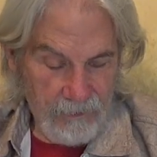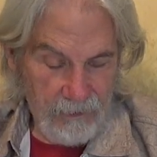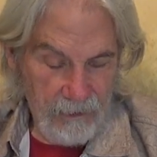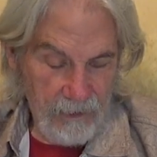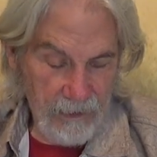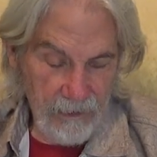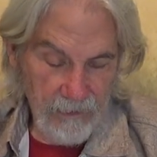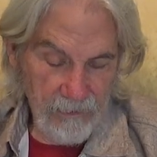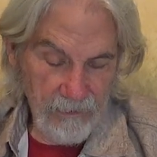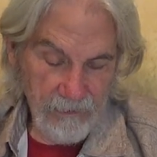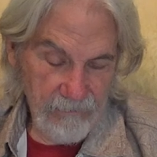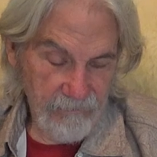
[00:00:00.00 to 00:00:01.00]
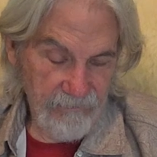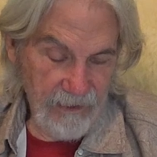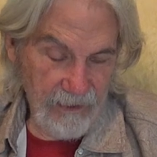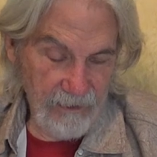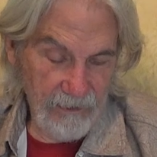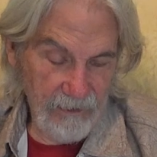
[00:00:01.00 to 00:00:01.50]
And
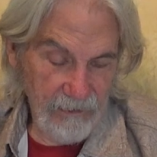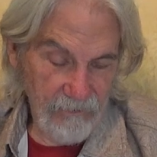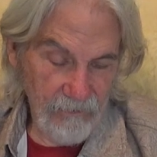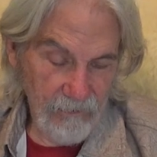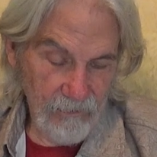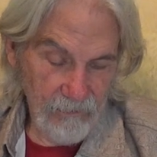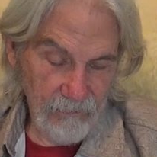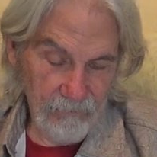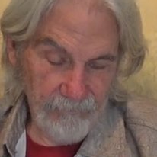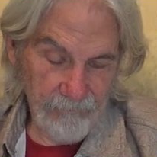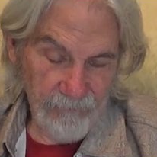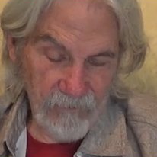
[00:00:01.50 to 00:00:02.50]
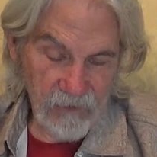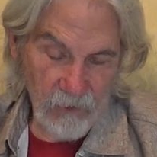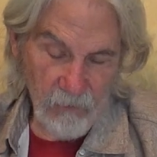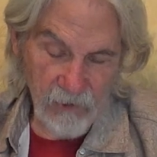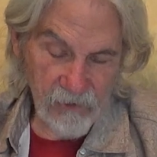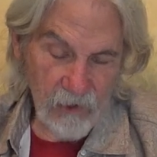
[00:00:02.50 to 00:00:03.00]
finally, so
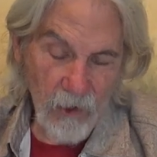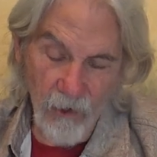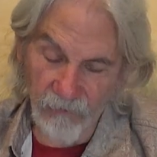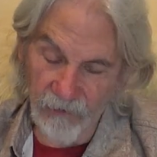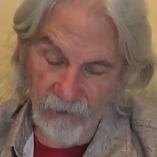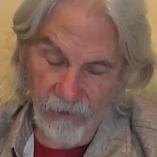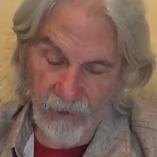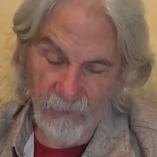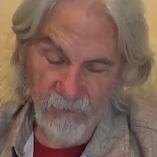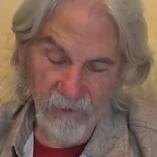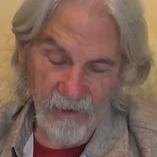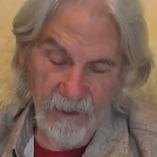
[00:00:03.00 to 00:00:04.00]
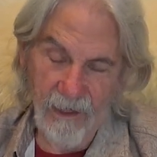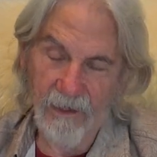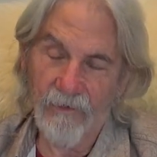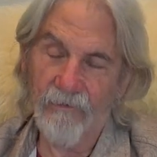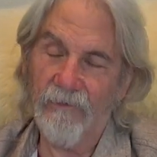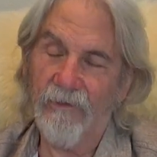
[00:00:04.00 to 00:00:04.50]
what's causing your ups and
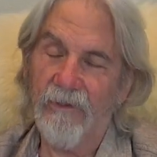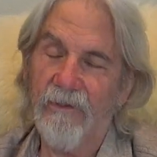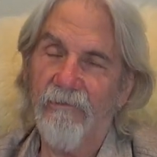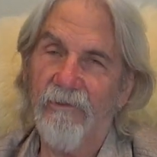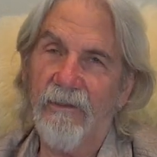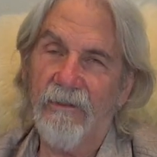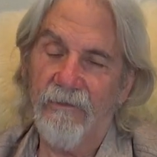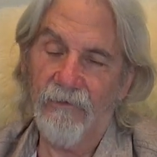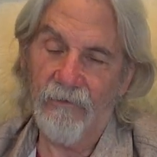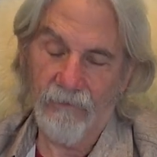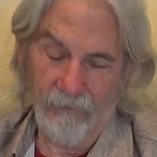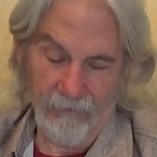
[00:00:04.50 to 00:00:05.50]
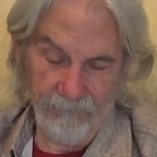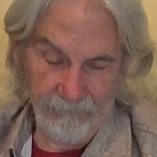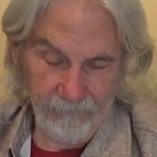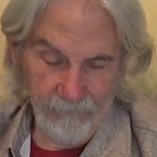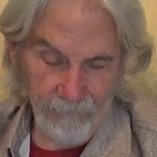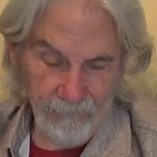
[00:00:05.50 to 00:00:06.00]
downs and defeats?
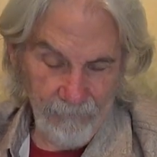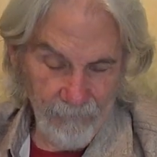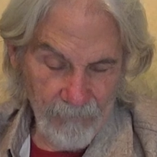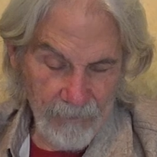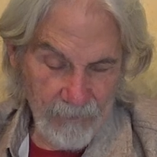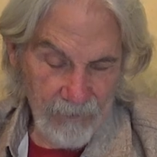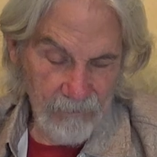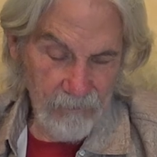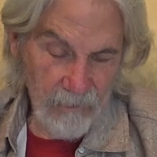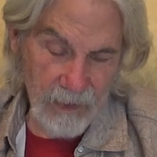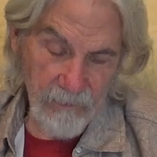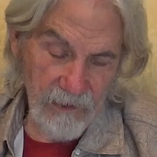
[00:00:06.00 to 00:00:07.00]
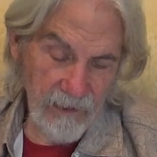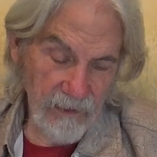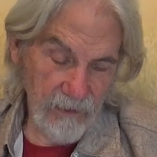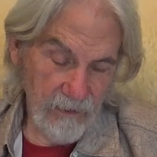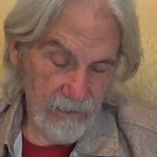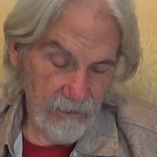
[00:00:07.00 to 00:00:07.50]

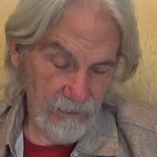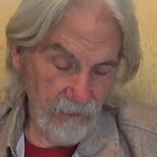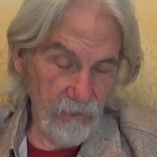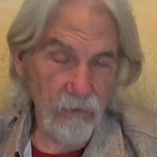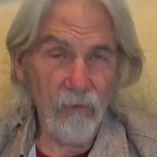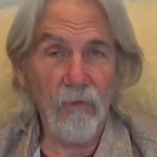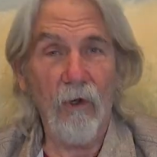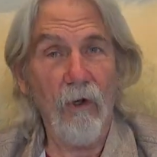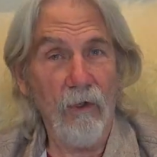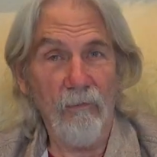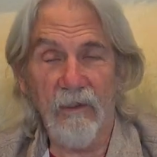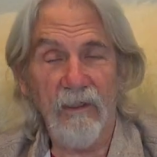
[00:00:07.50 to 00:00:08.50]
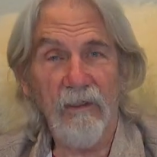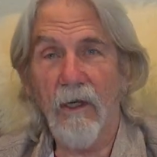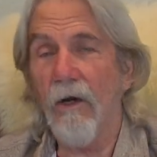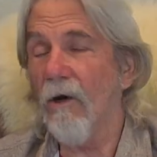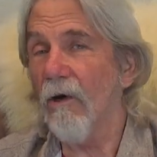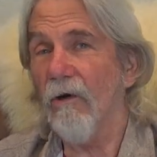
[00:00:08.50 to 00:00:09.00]
Maybe you or me
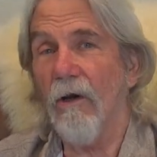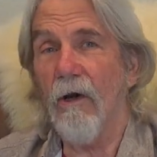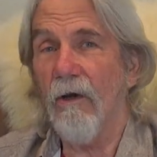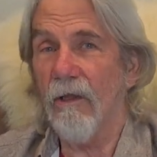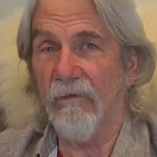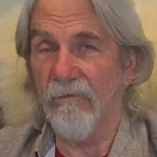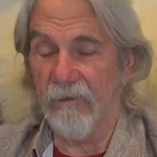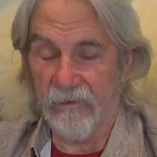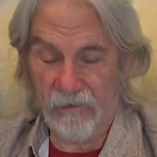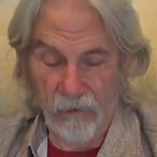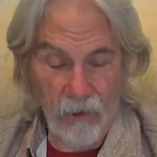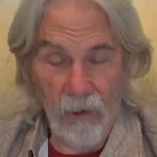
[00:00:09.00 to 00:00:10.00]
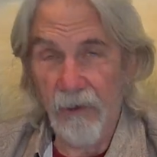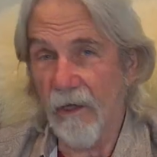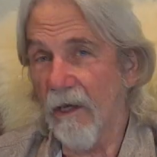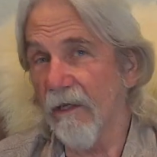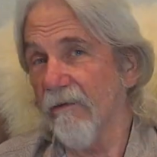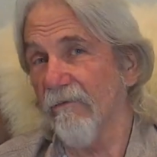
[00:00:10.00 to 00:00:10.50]
or all of us or
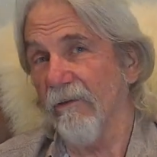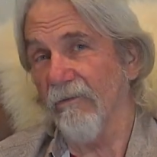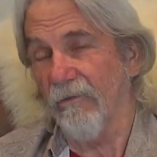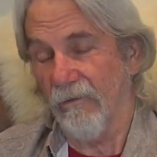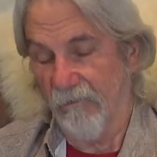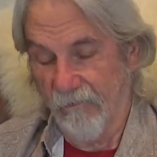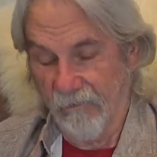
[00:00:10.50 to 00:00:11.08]
none of us.